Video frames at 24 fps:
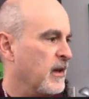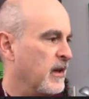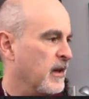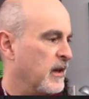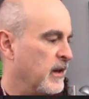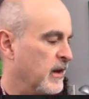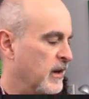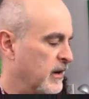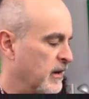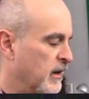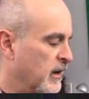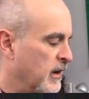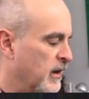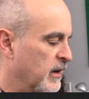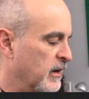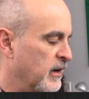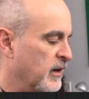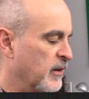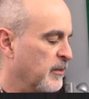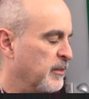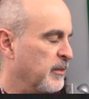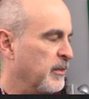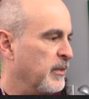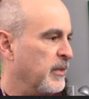and I'm
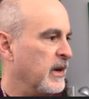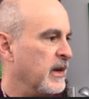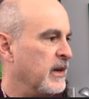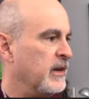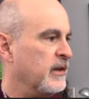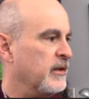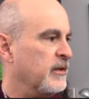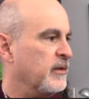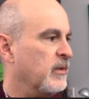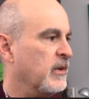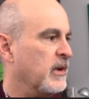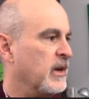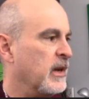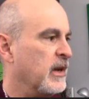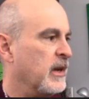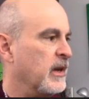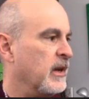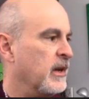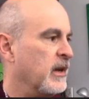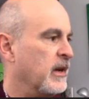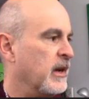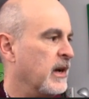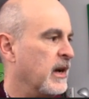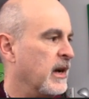going to paste what
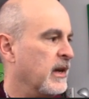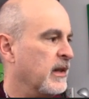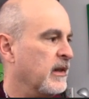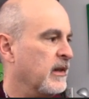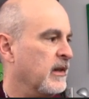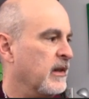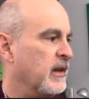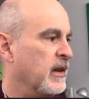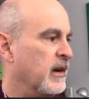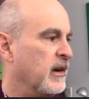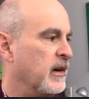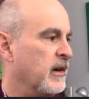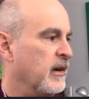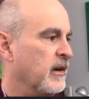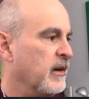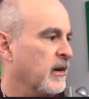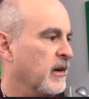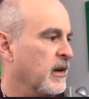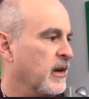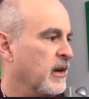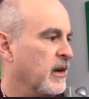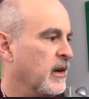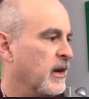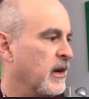I had in there.
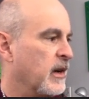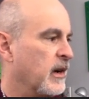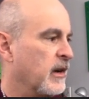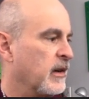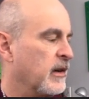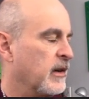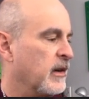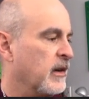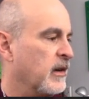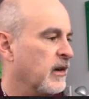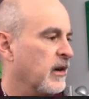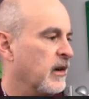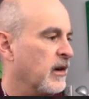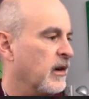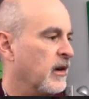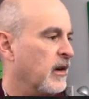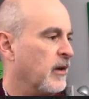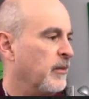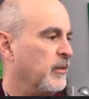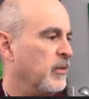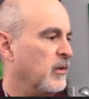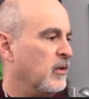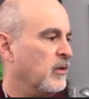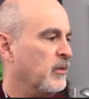I'm going to
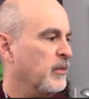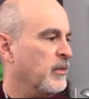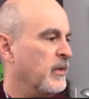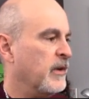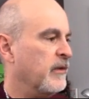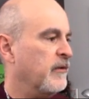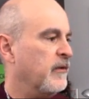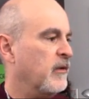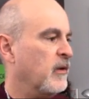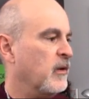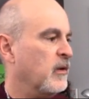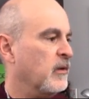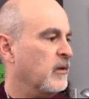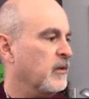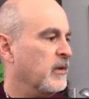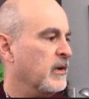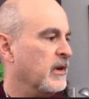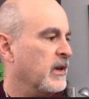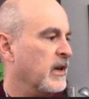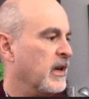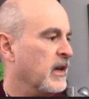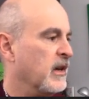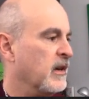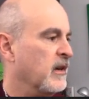upload my photo
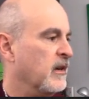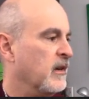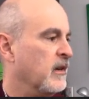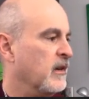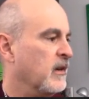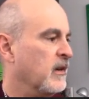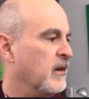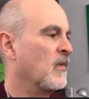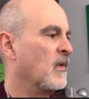again,